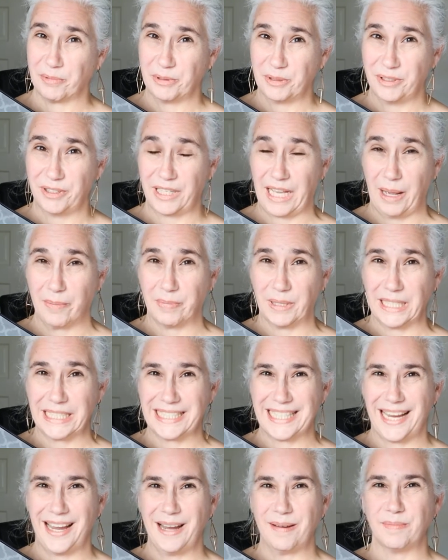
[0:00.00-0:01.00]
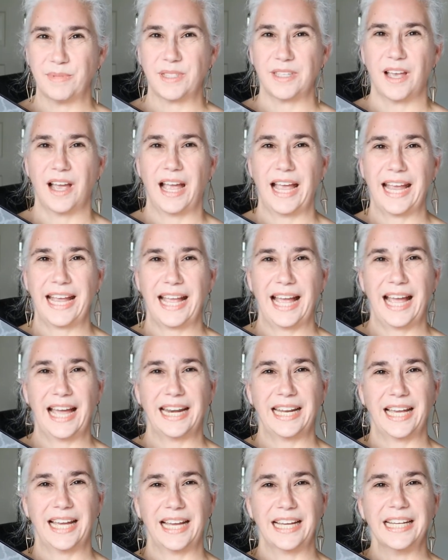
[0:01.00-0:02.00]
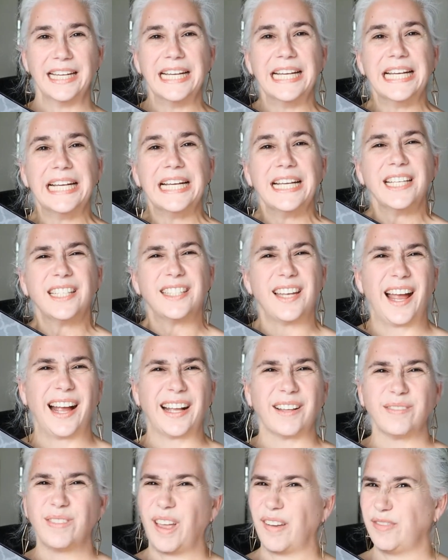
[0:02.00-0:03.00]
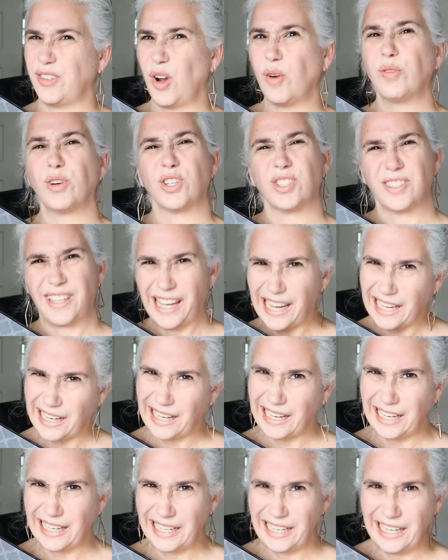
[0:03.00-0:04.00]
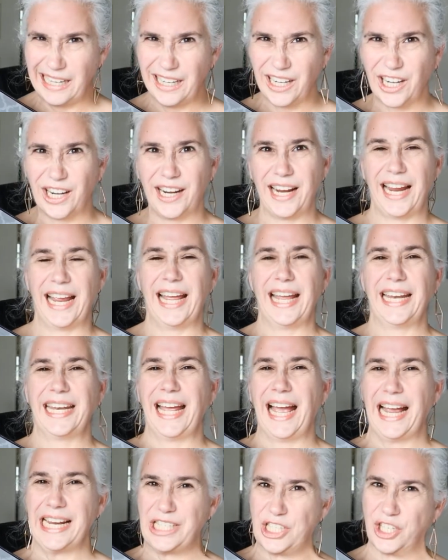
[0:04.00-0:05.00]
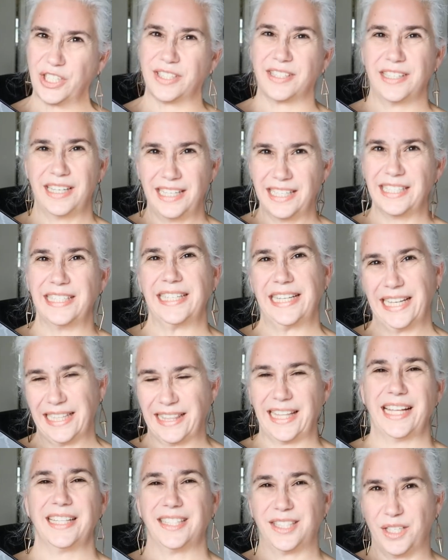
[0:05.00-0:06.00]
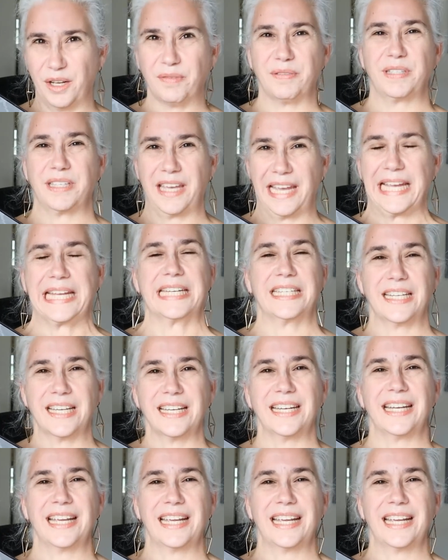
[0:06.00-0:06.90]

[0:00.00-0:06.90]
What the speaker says: rule a couple of times. I had a stack of leftover scanning in here, and I just needed to get that stuff scanned in.